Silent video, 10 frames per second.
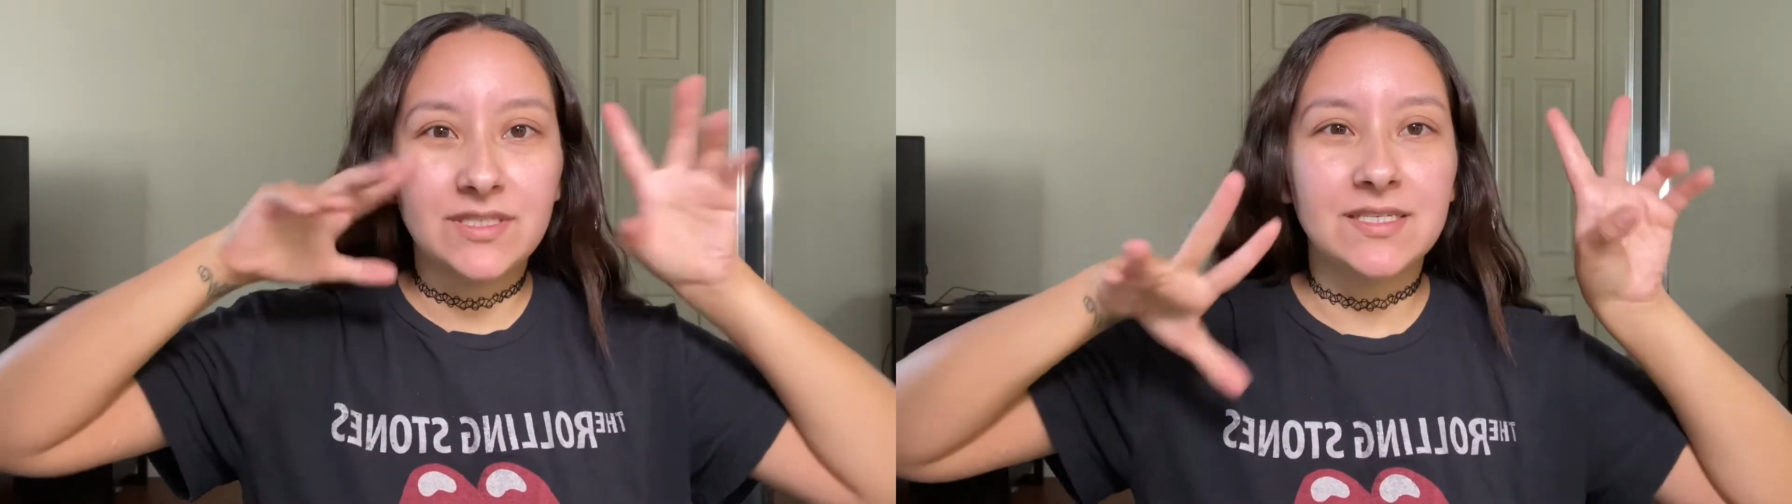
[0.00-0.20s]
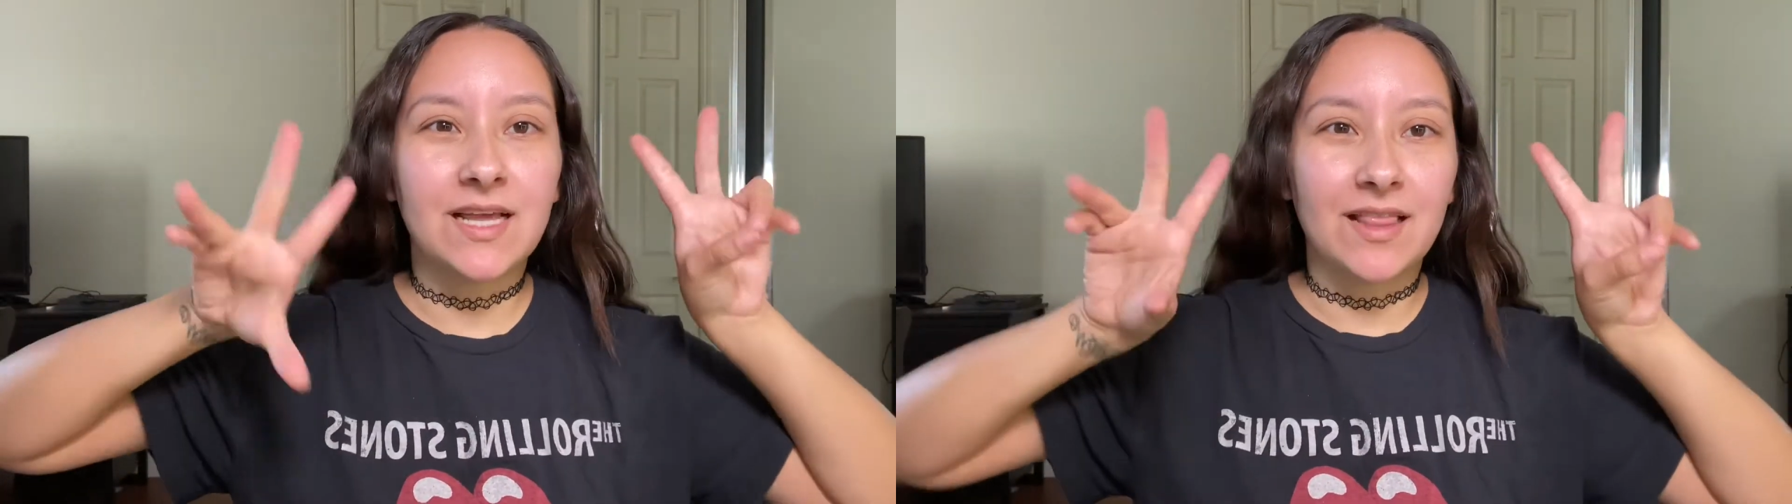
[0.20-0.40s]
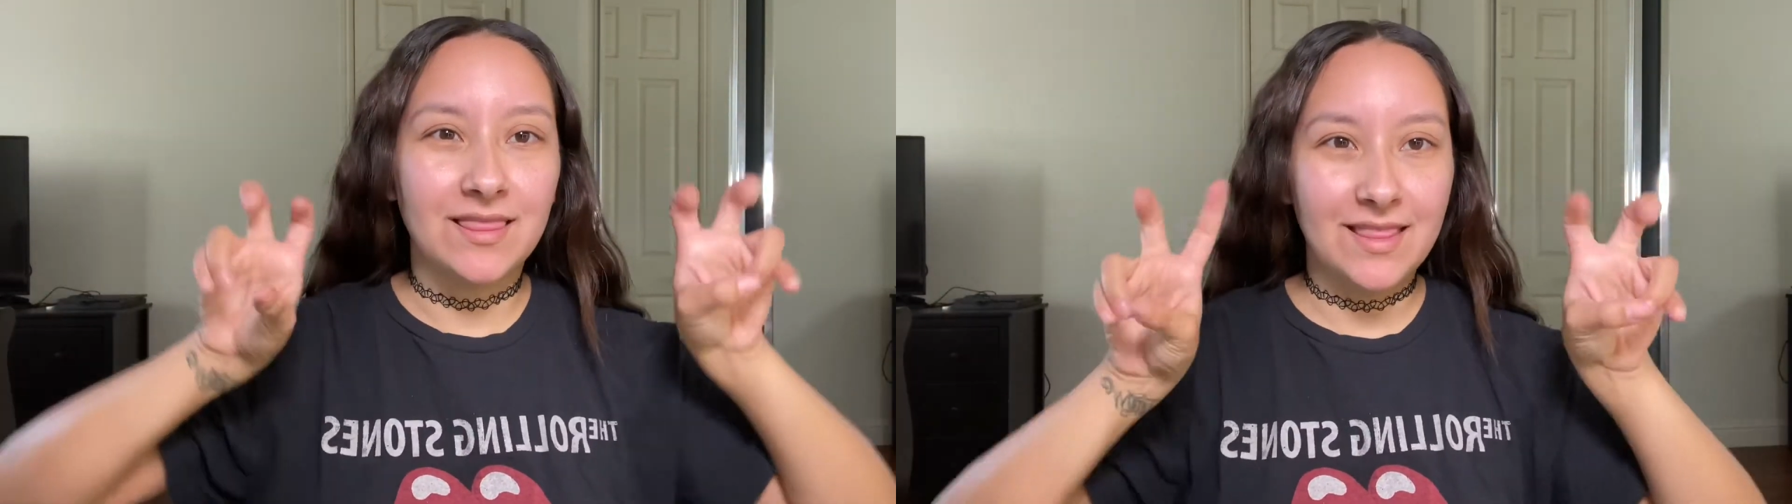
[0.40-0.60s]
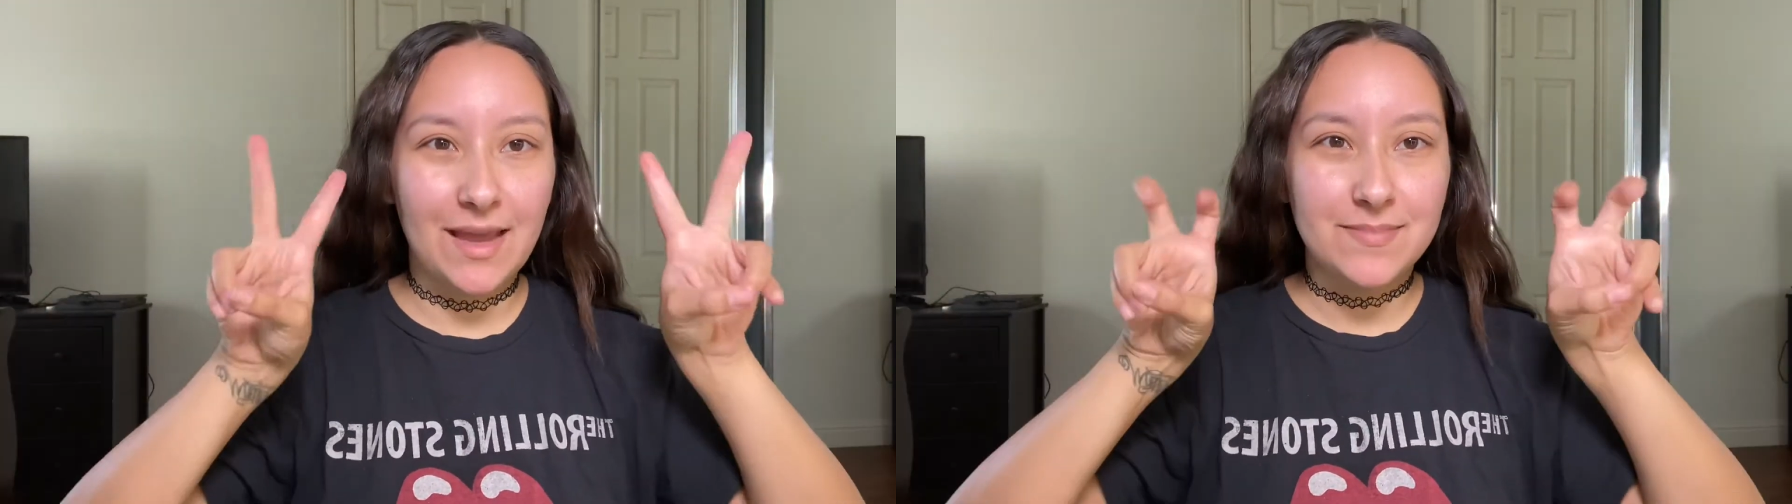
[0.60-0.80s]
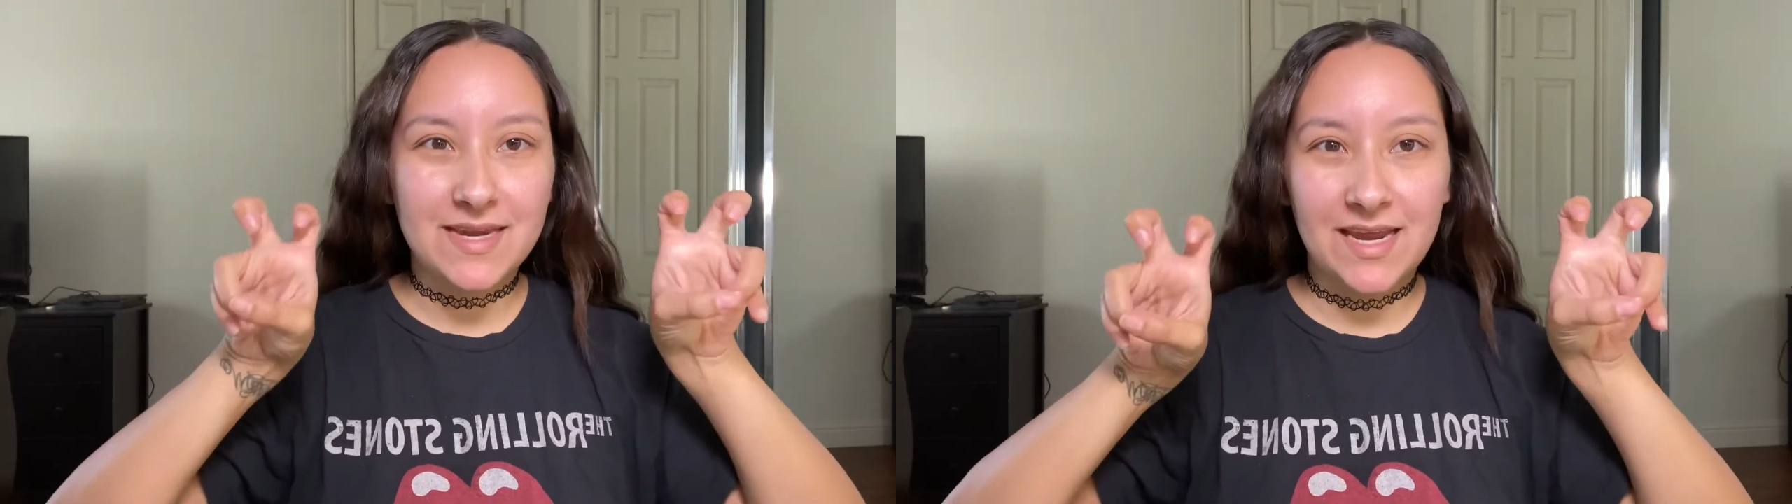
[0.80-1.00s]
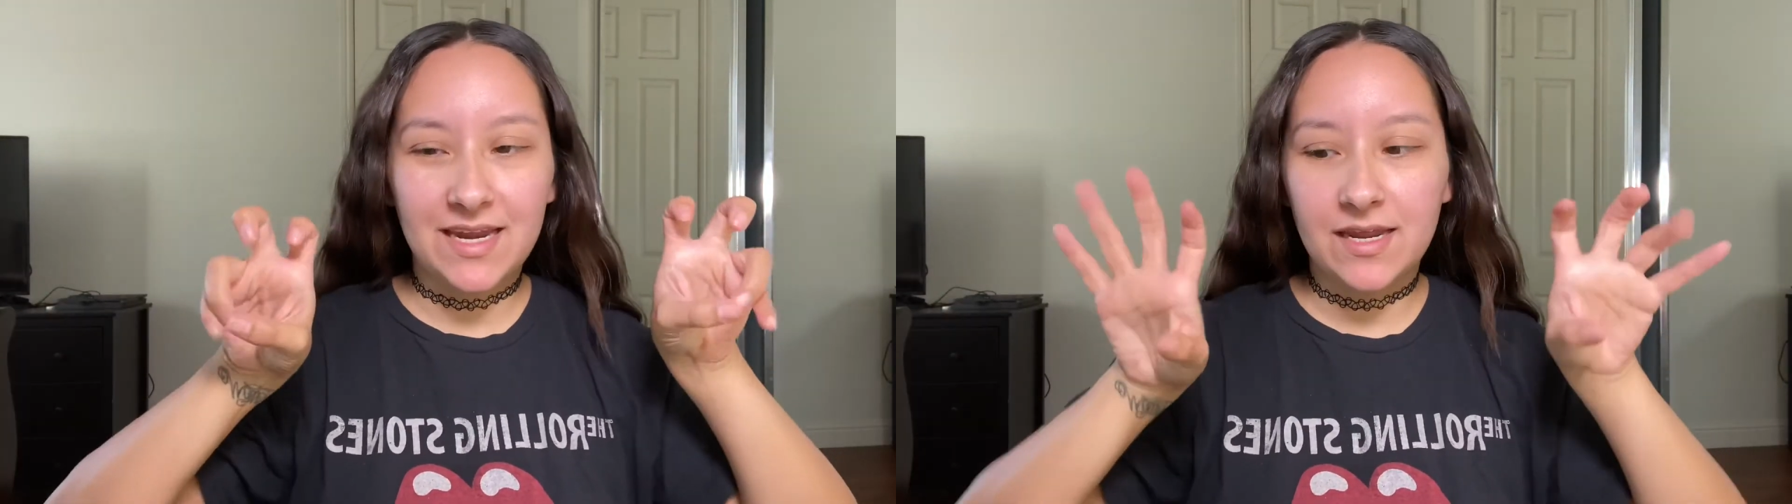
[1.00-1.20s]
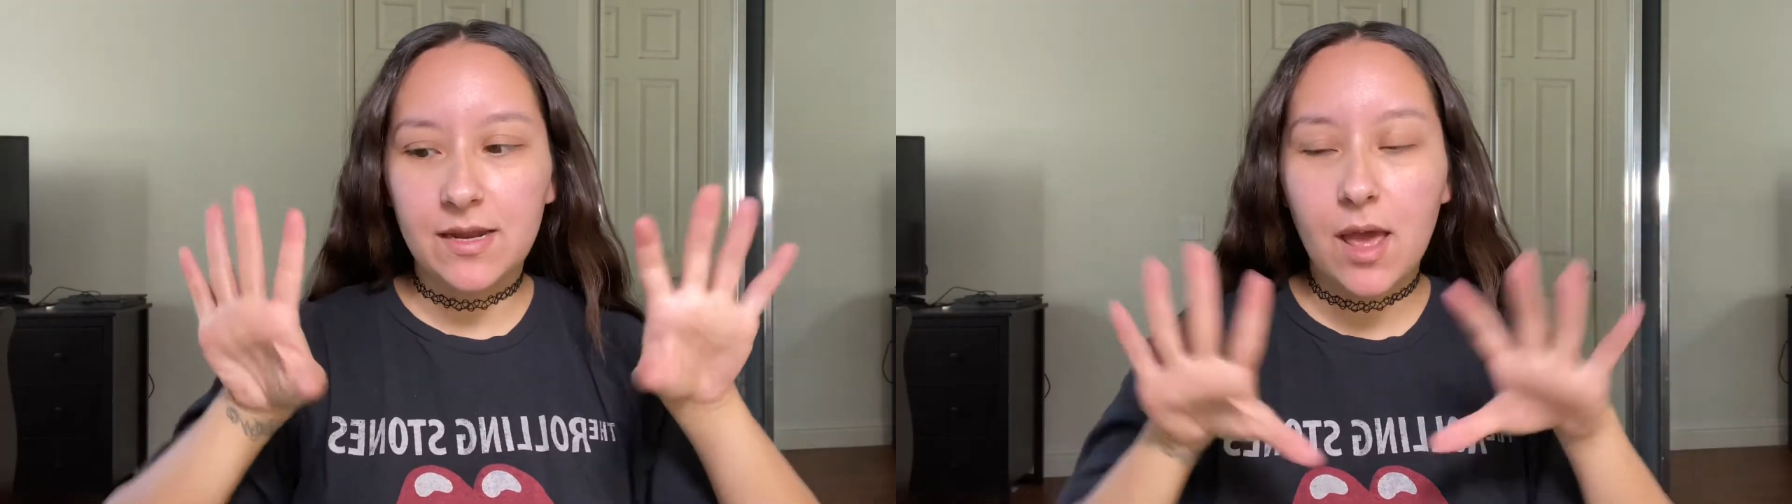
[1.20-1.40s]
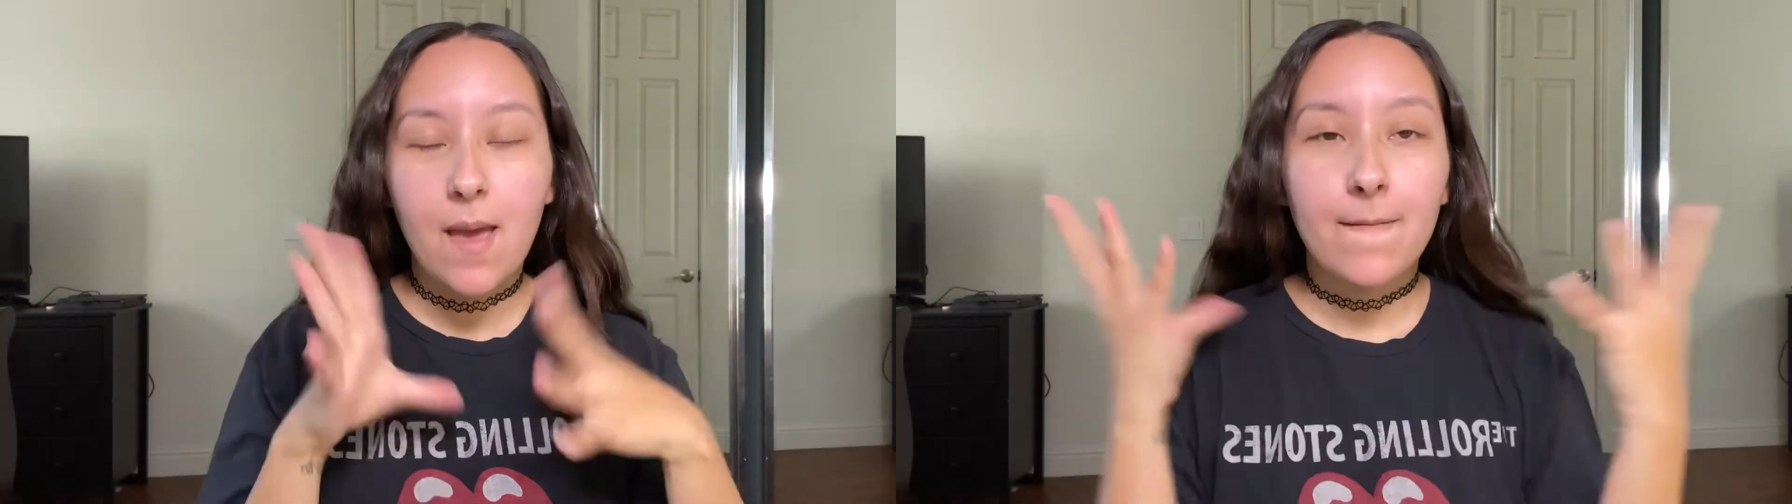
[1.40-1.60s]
this like laminated